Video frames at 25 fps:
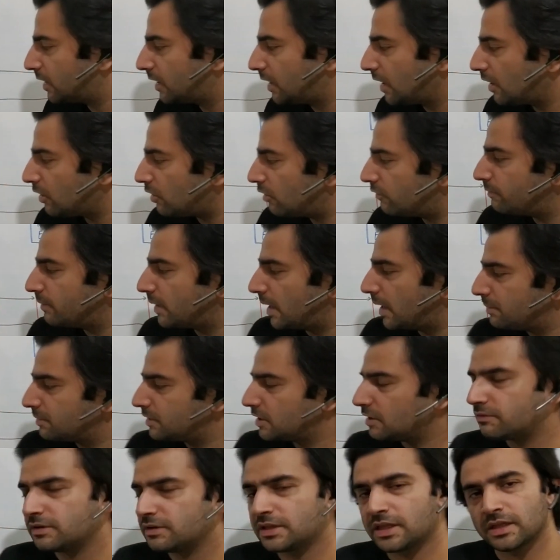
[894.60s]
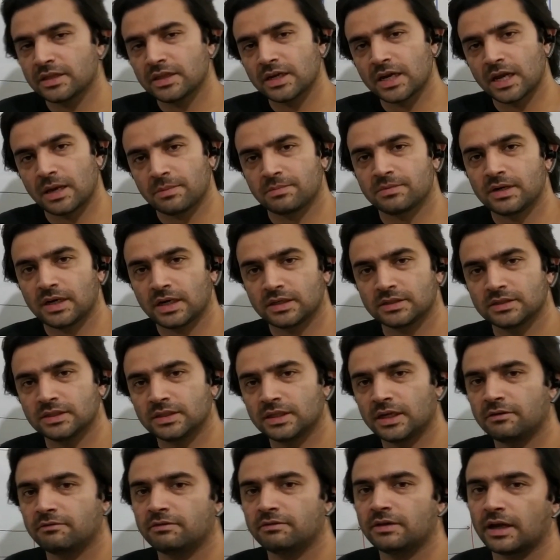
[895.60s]
think of map service as an abstraction
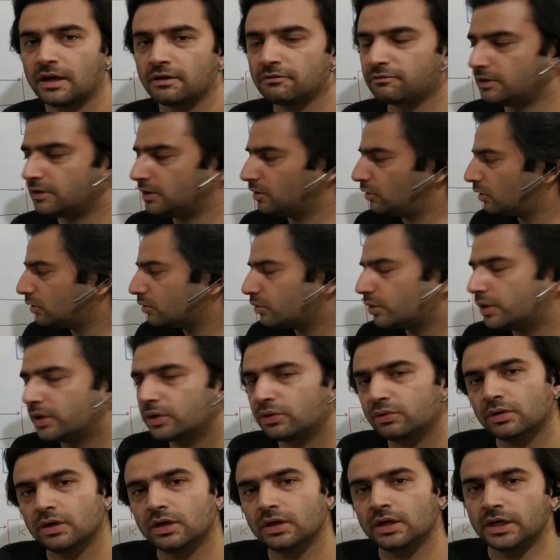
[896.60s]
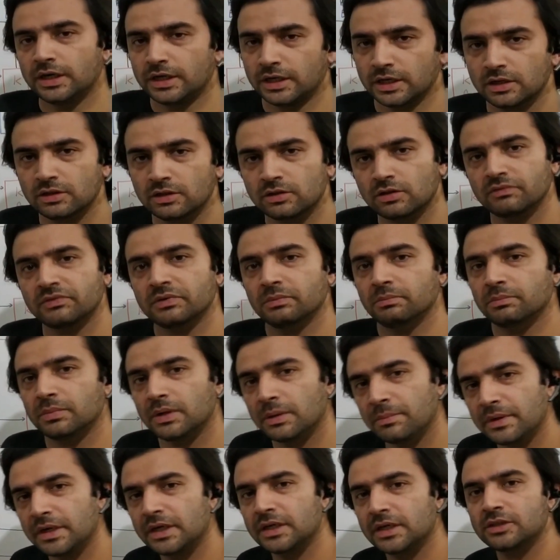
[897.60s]
that we have. We'll not go into the details of
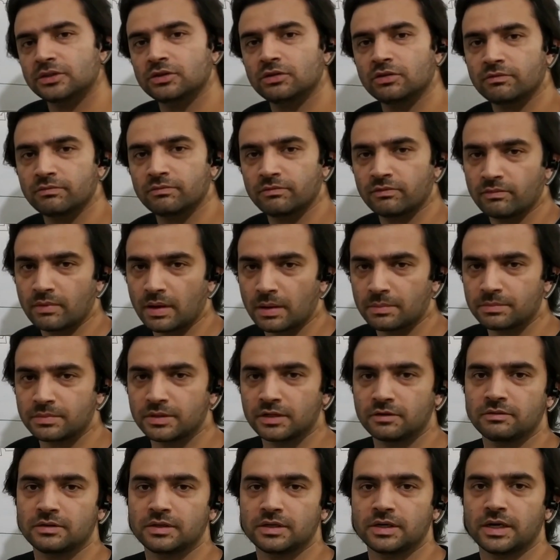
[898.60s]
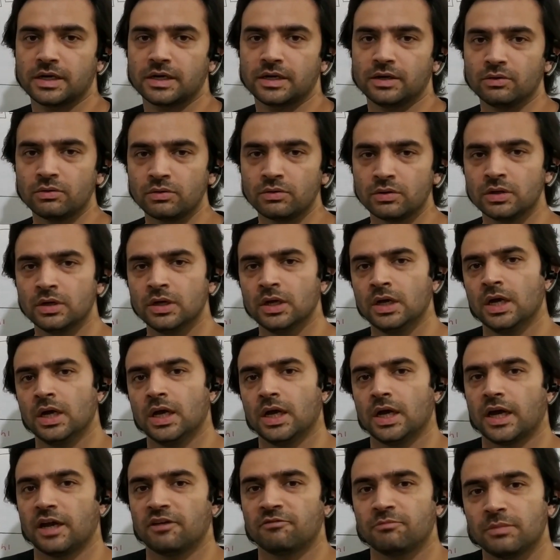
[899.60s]
implementation of map service right now.
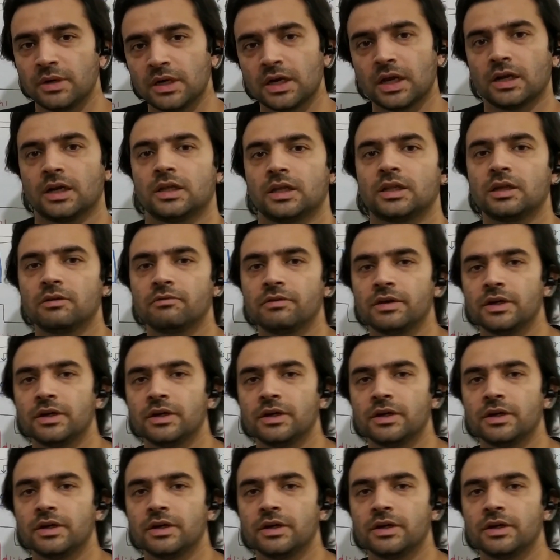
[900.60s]
I've made another